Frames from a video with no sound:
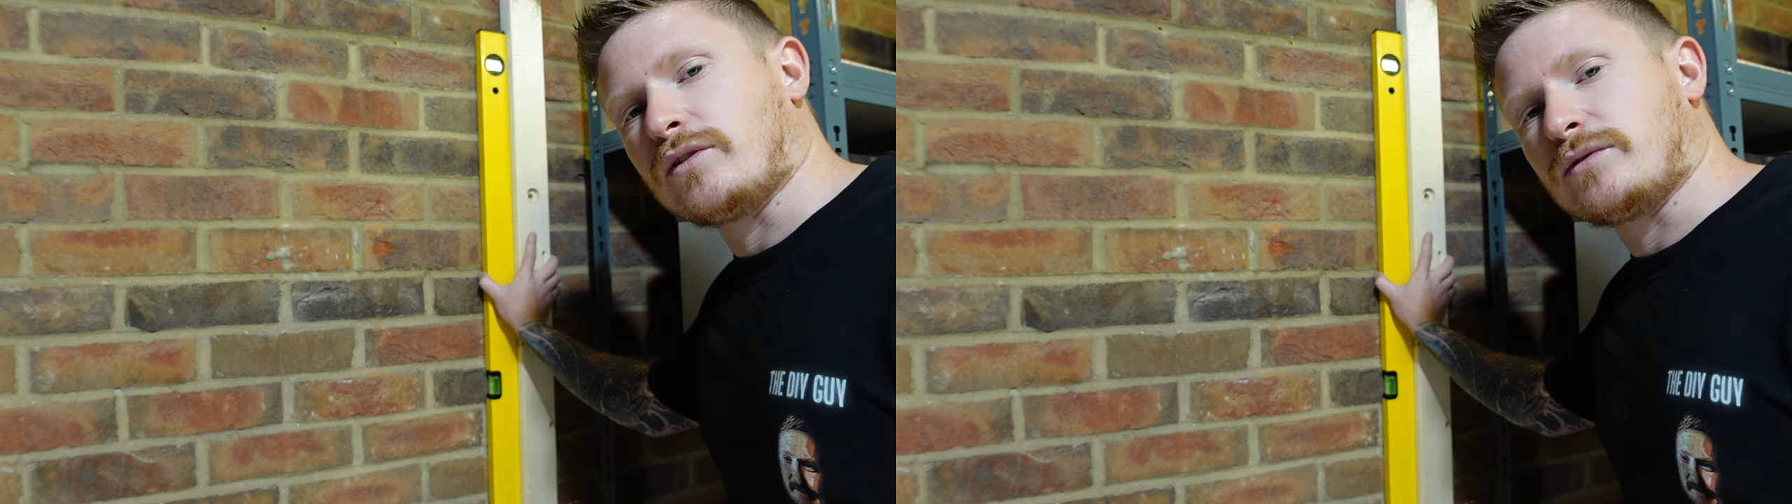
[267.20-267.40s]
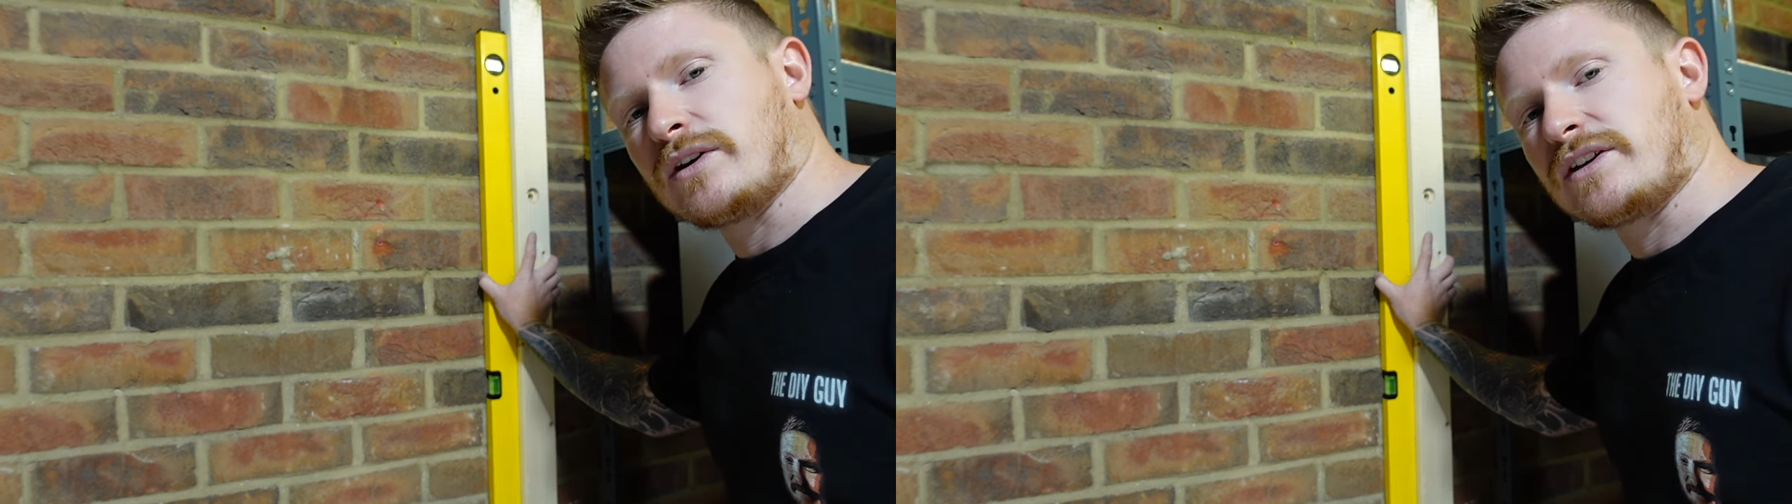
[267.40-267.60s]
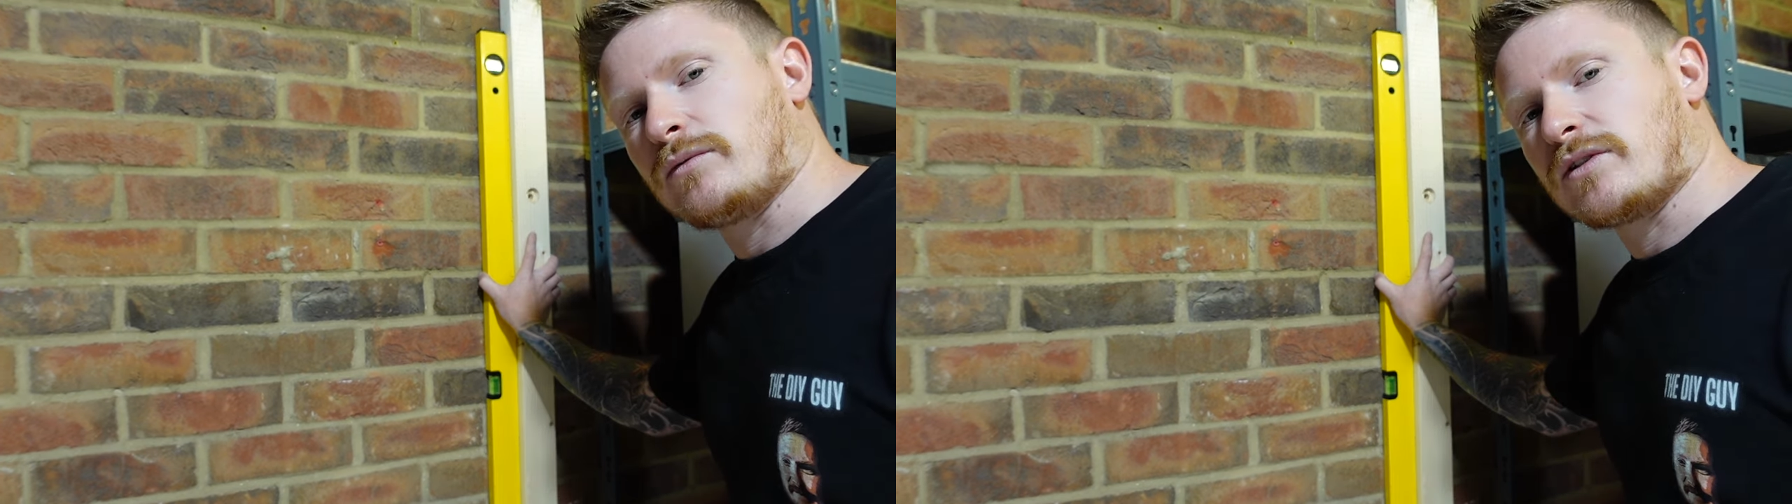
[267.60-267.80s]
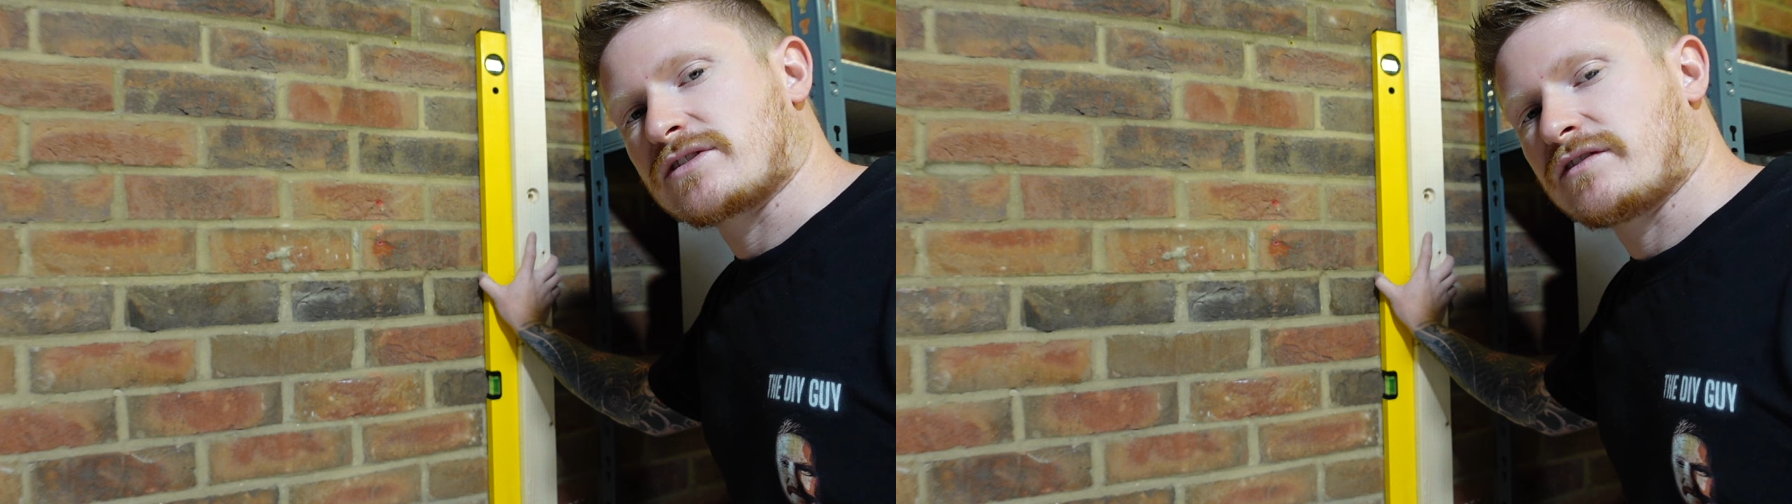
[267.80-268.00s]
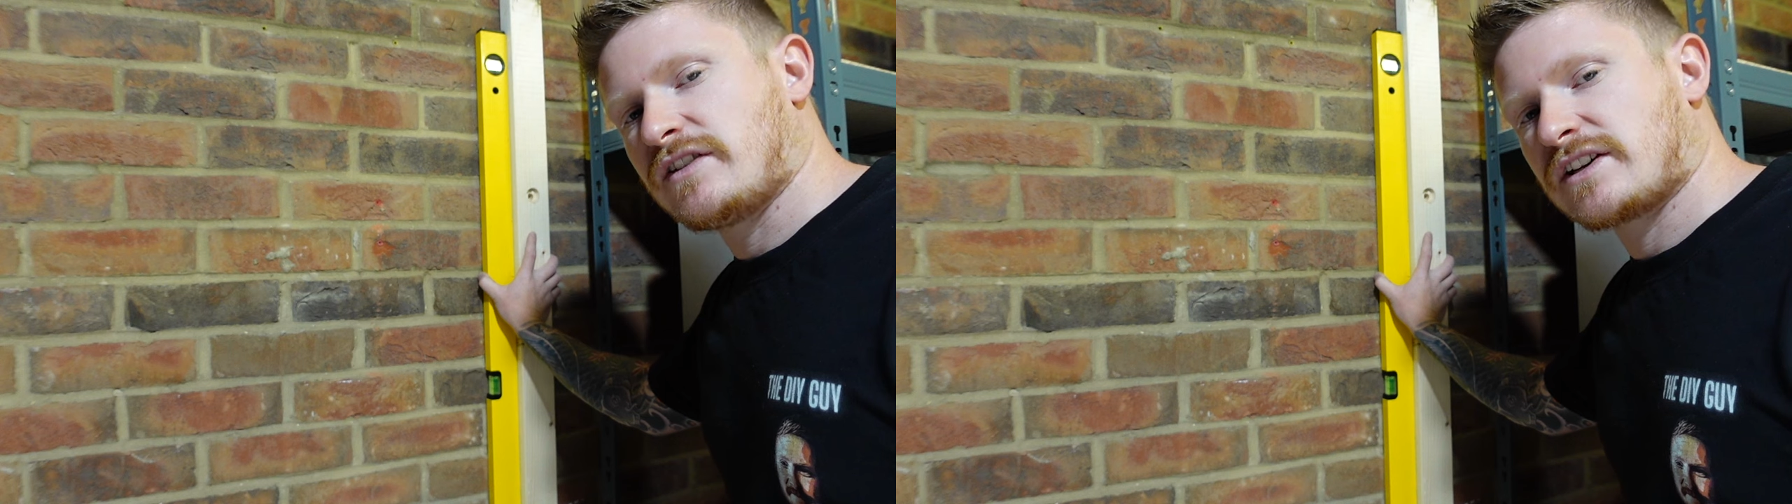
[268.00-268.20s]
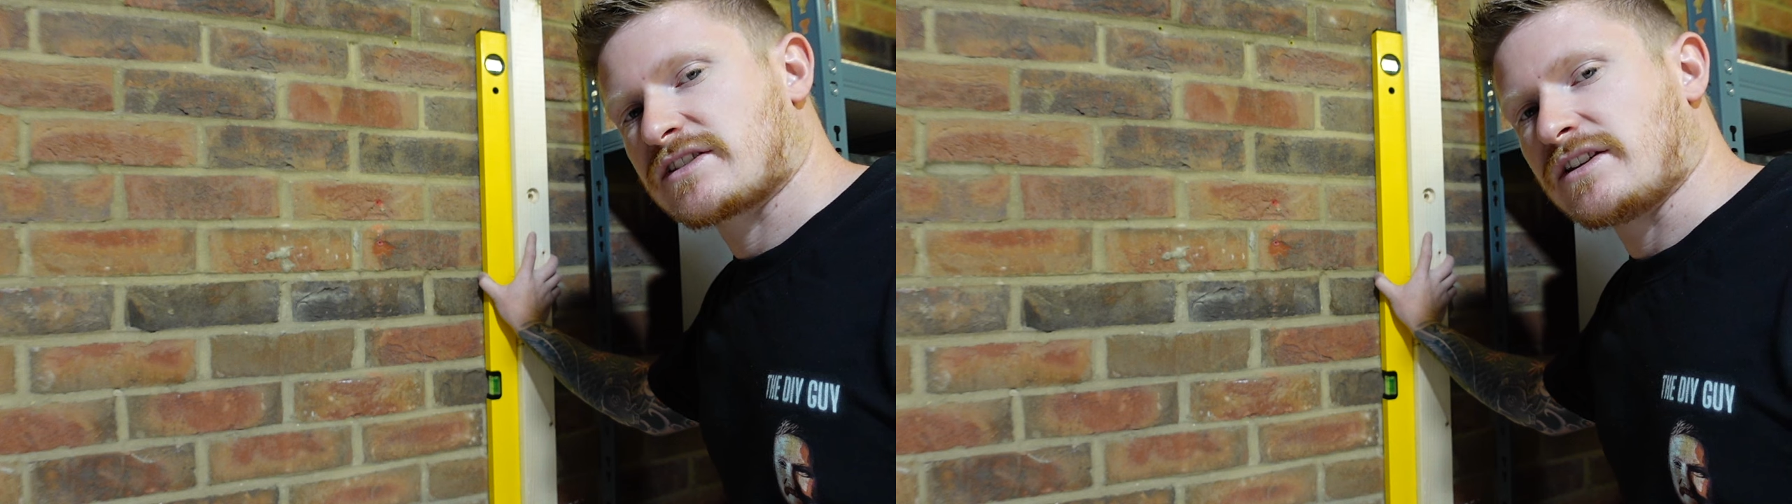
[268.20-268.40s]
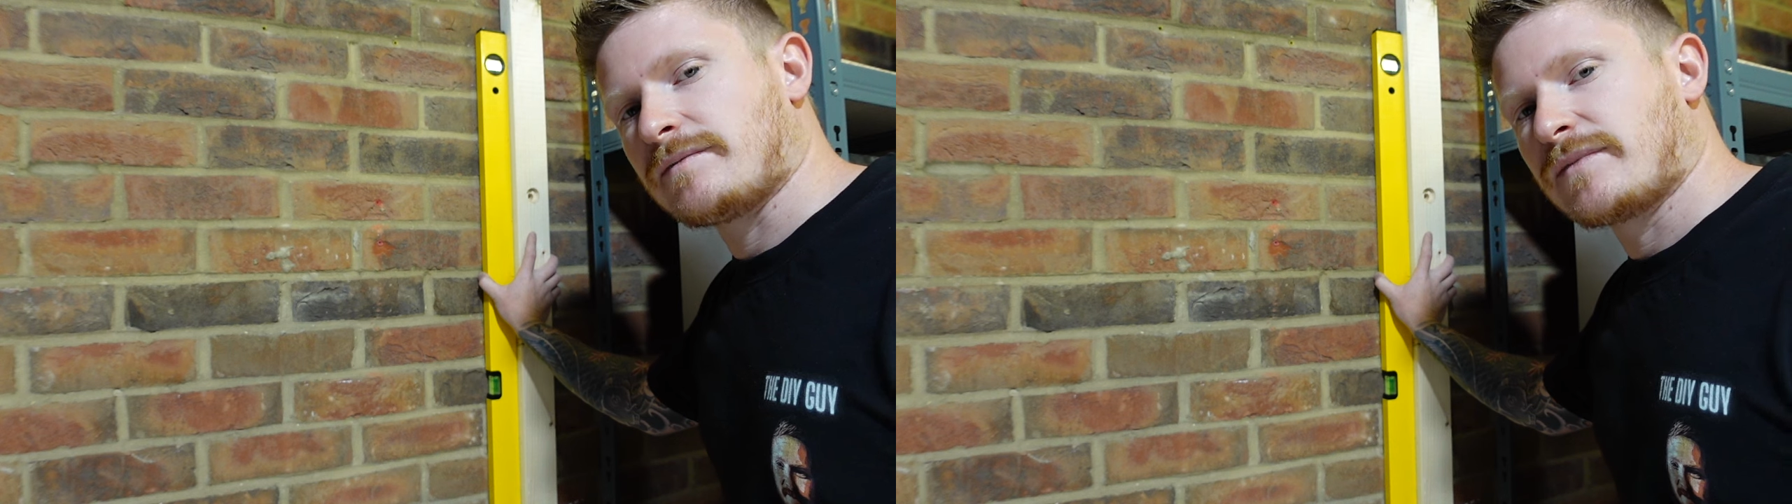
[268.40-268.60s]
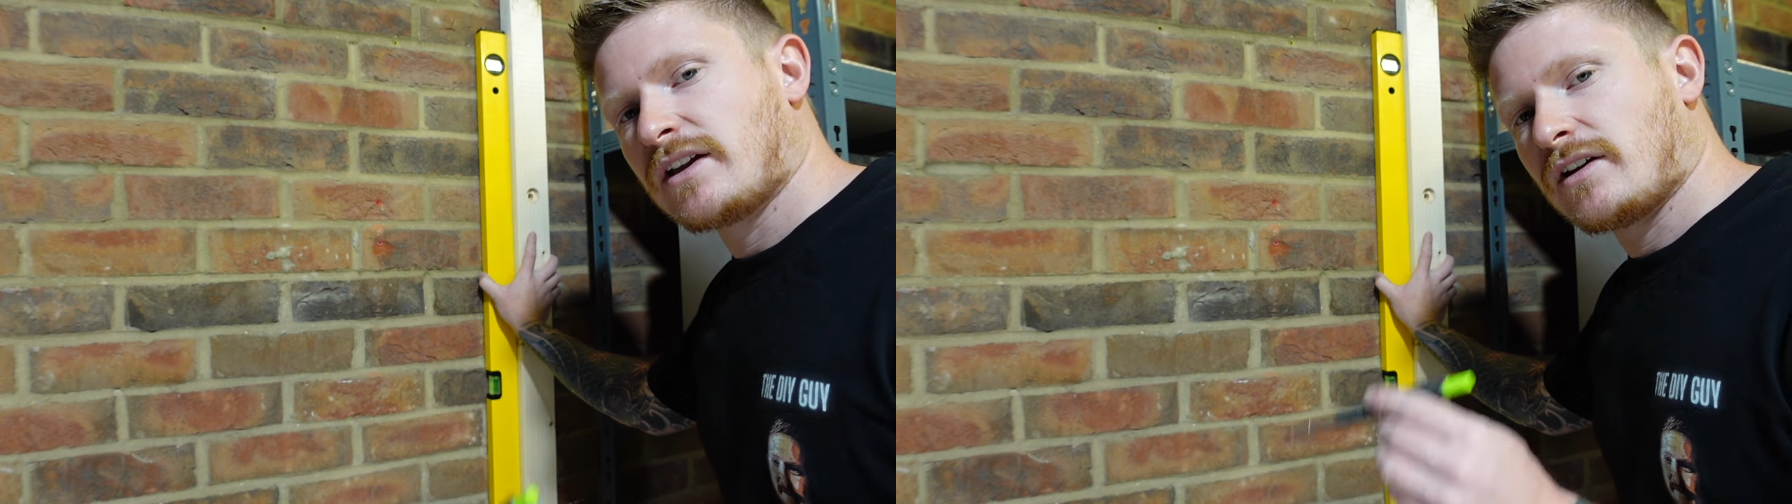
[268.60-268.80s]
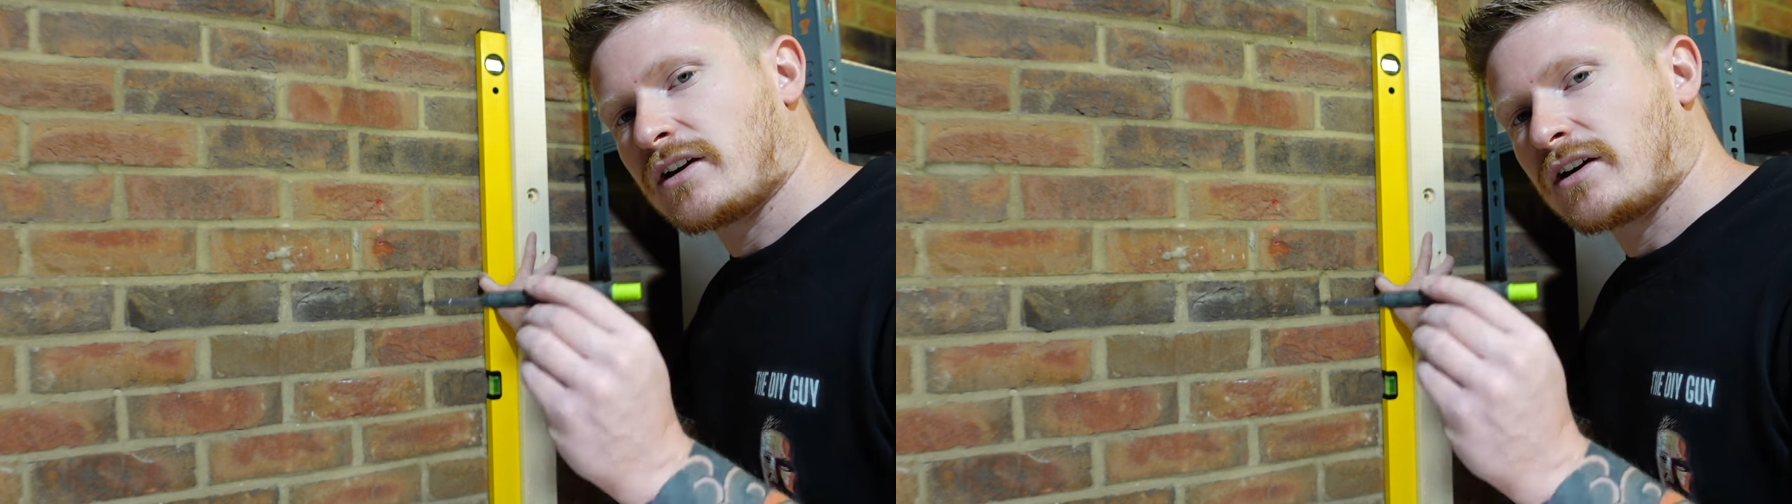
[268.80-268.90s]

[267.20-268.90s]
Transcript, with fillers: wood where you want to fix it,